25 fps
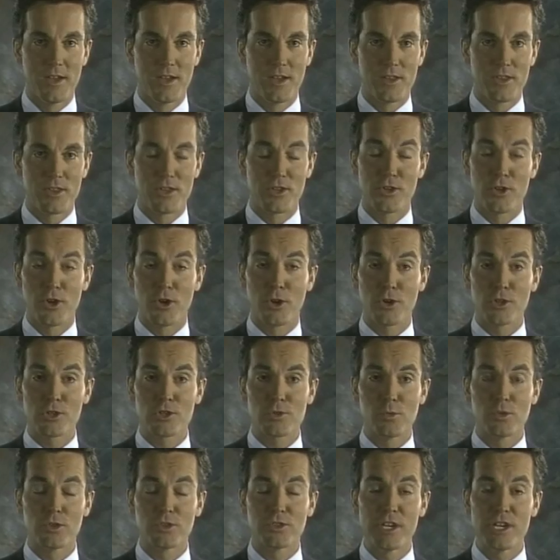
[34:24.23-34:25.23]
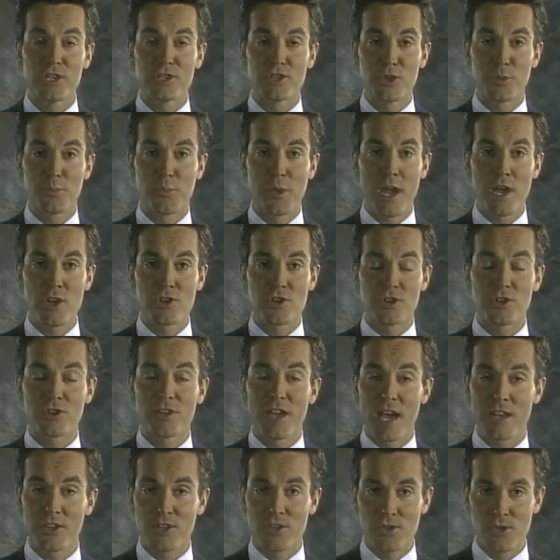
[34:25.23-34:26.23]
The nurse will teach the patient
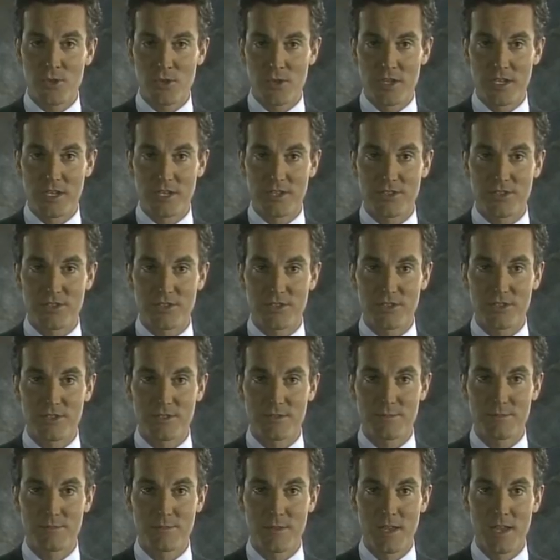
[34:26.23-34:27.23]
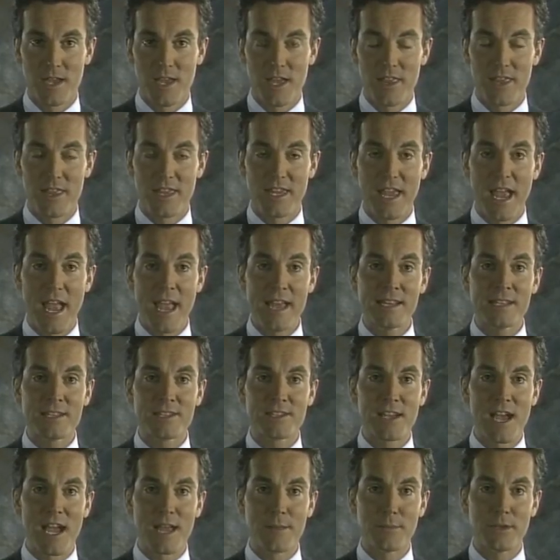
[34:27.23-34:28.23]
how to do this. The aide
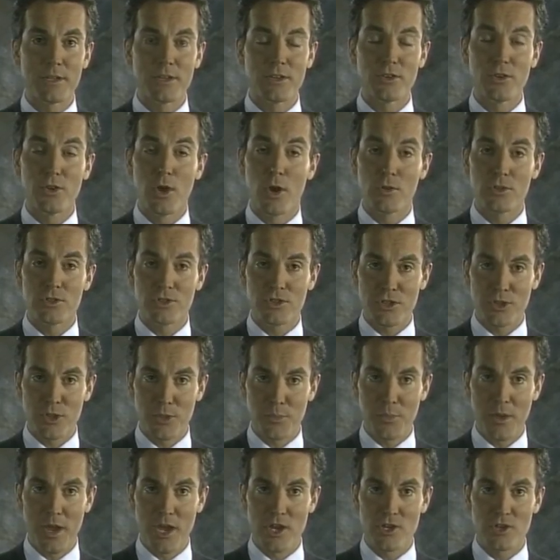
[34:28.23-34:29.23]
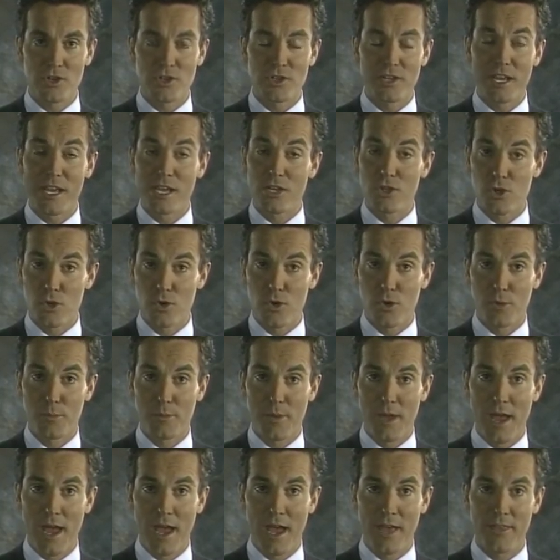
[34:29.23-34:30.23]
assignment notes that the patient can do her
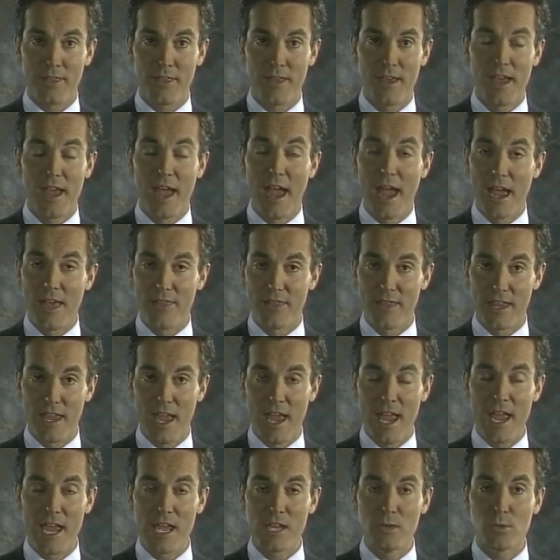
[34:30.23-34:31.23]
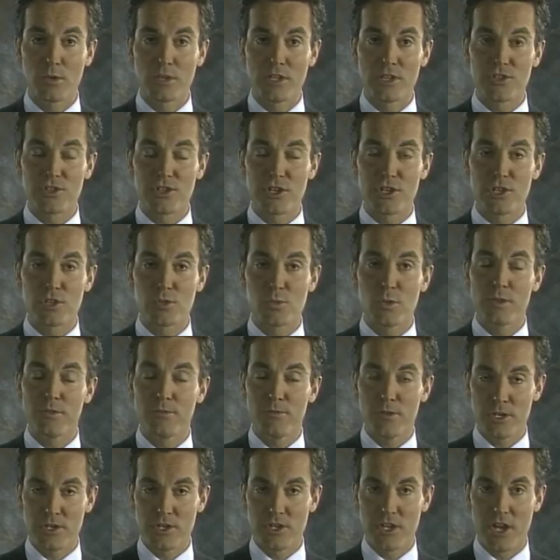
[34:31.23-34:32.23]
bath, and the aide will assist with
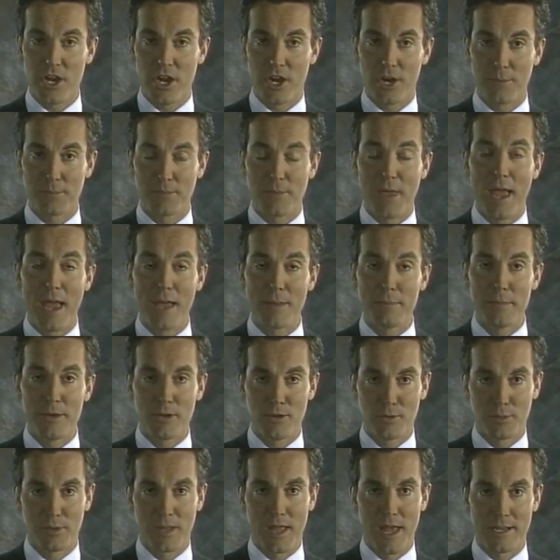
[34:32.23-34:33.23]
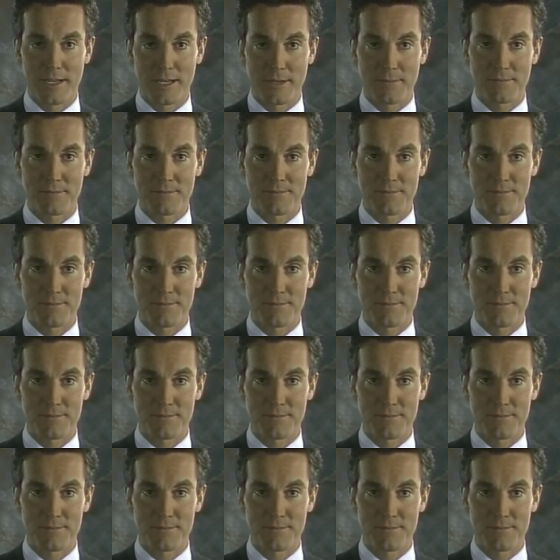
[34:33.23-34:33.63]
foot care and meal planning.